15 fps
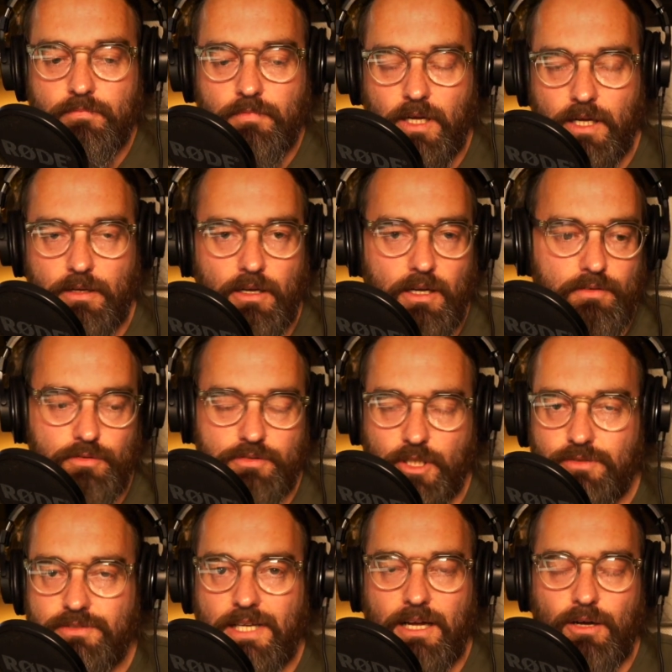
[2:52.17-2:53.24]
I've got
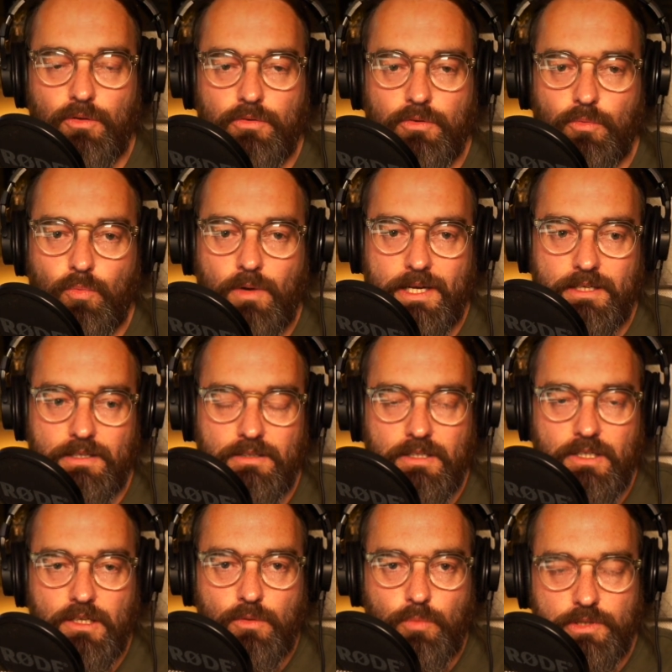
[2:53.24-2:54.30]
no doubt that when
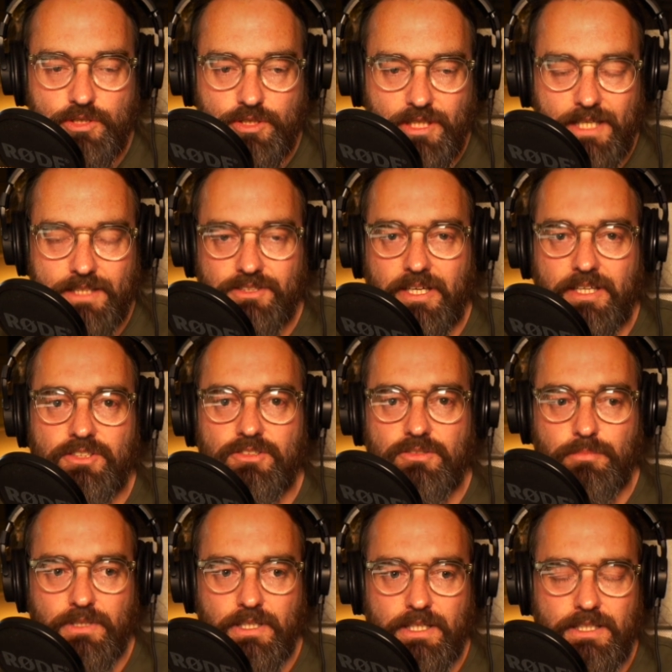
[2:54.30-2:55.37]
we share
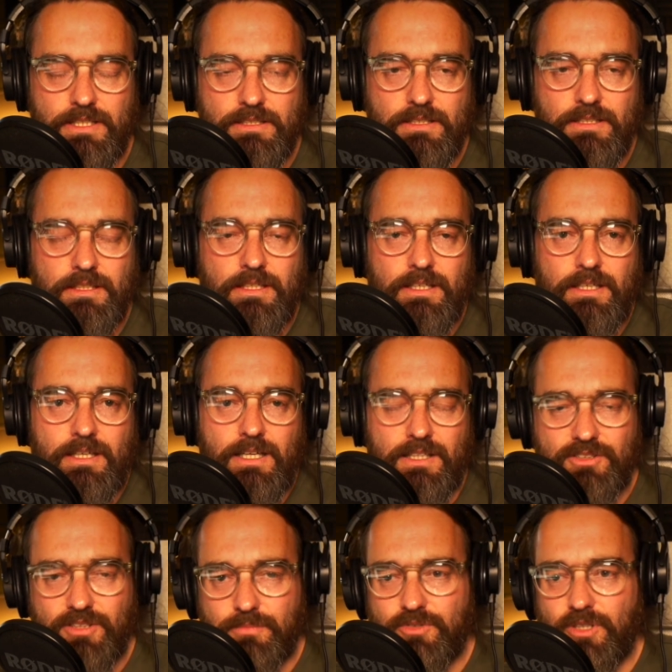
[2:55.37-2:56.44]
testimony,
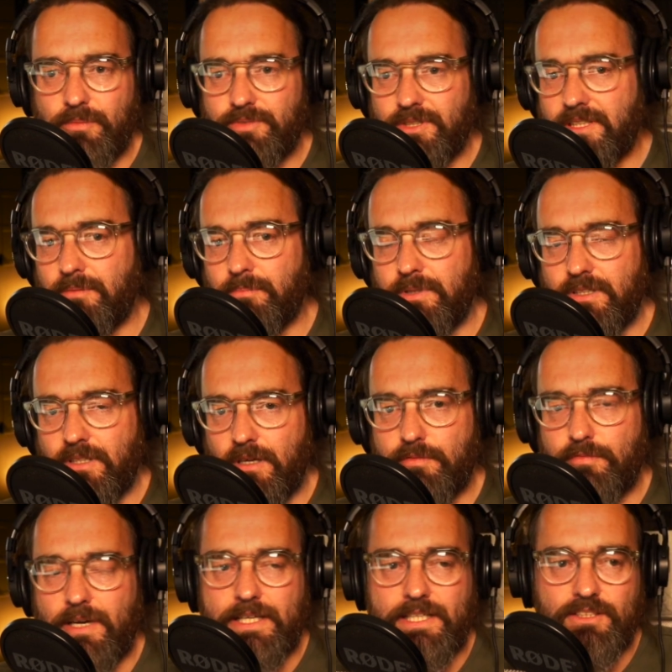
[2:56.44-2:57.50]
and sometimes it can be
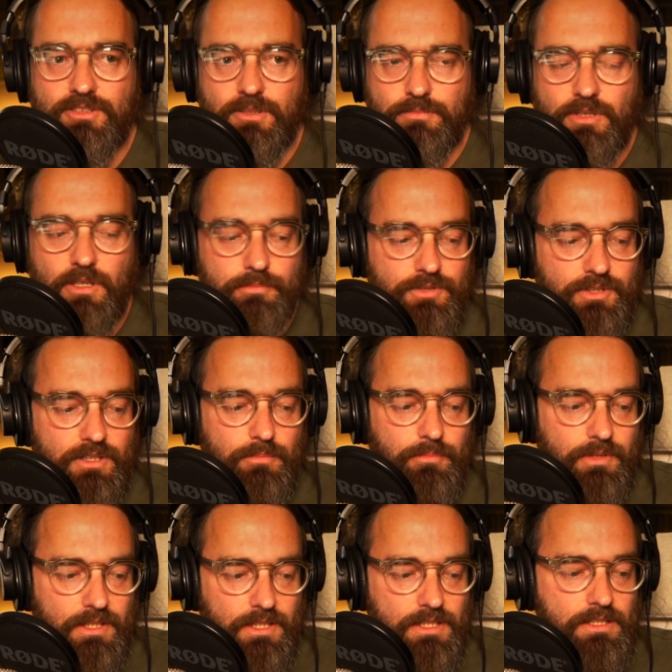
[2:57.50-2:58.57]
nerve-wracking, sometimes it can
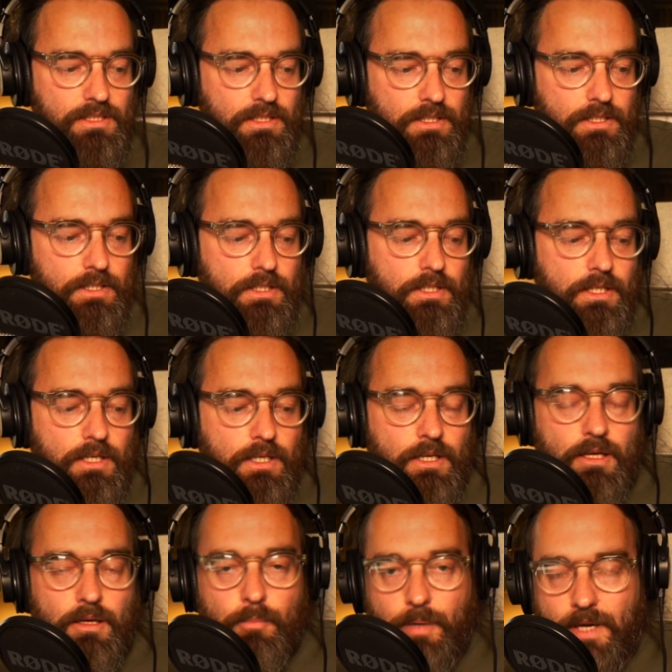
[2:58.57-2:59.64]
be
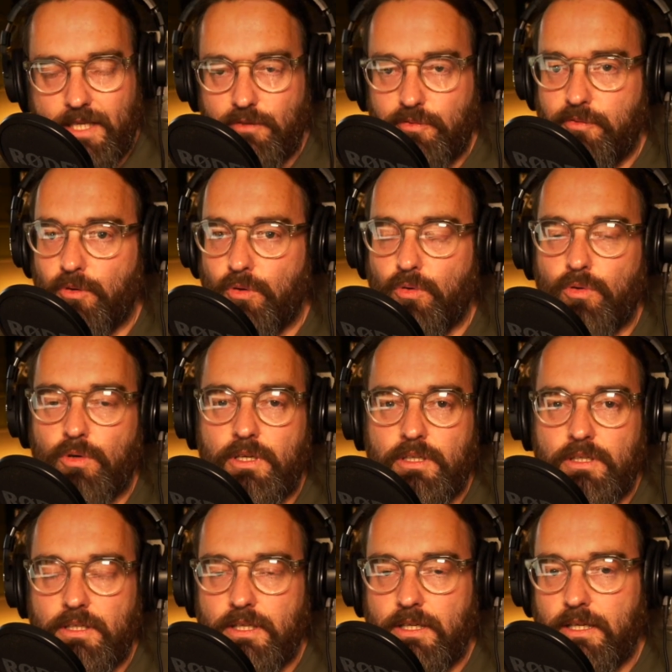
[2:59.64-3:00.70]
painful,
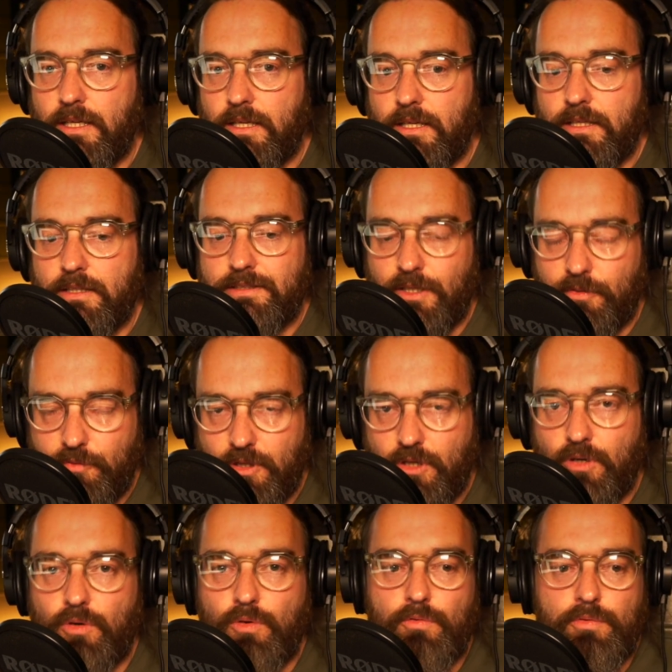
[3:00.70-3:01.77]

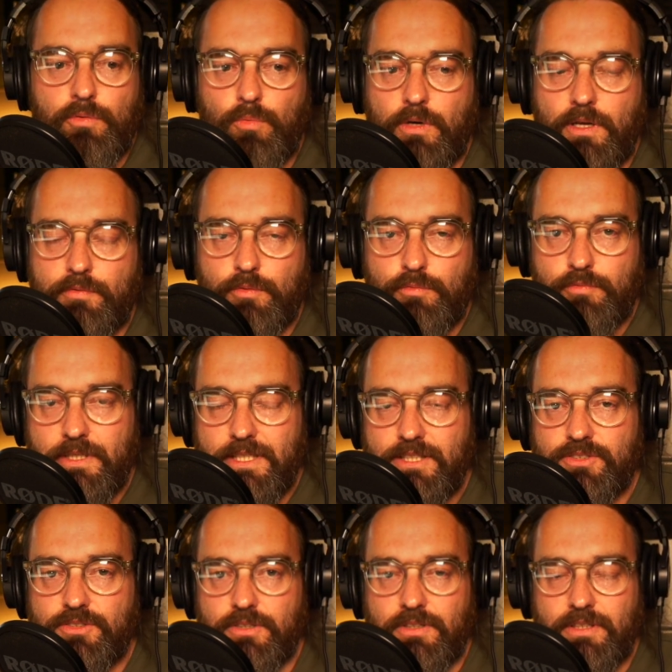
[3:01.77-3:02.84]
difficult for whatever
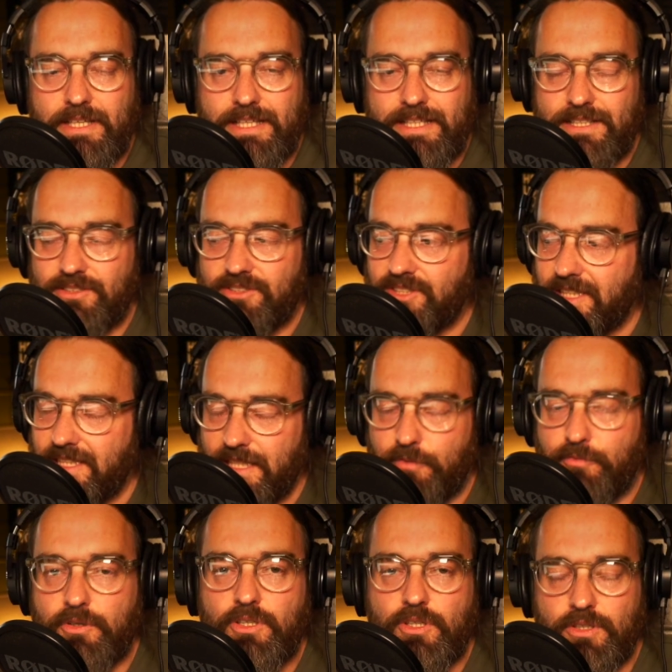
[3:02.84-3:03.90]
reason, it is
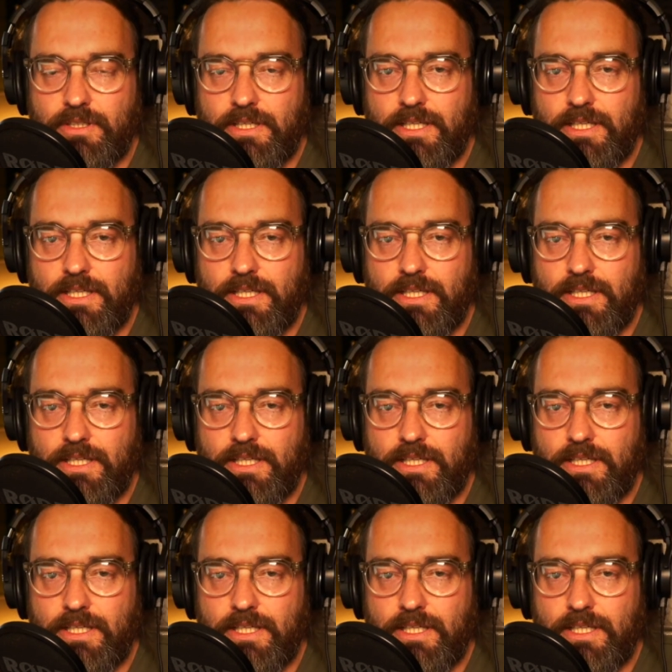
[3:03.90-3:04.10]
significant